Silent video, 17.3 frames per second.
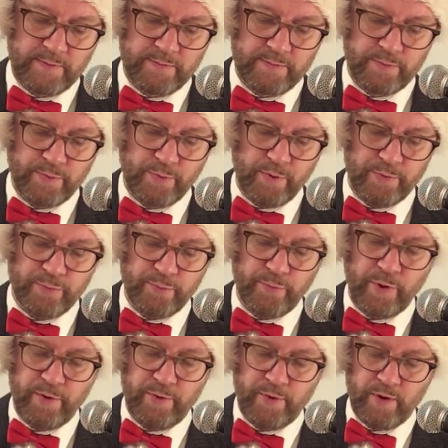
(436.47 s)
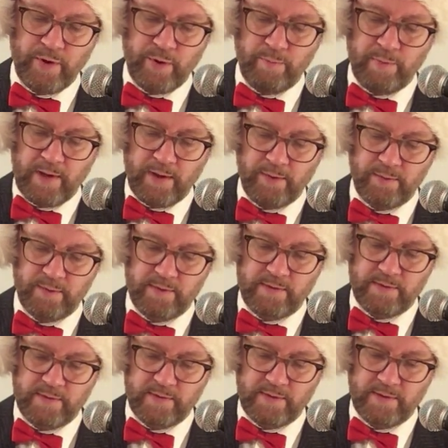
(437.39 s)
to not worry
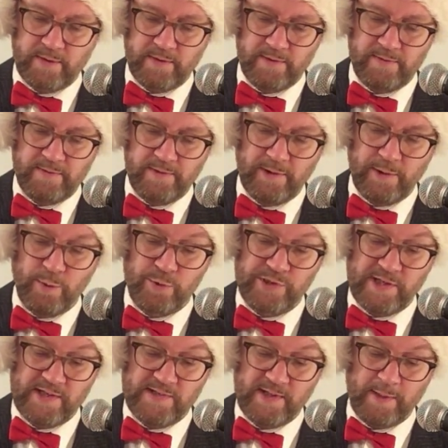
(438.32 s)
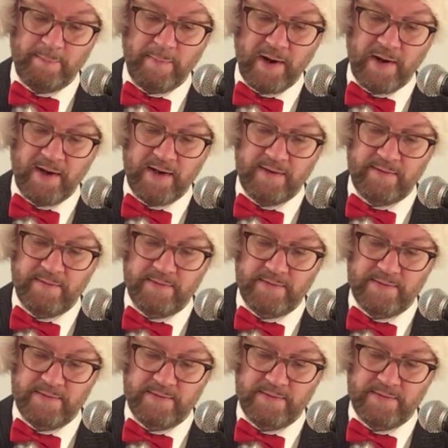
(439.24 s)
about losing some money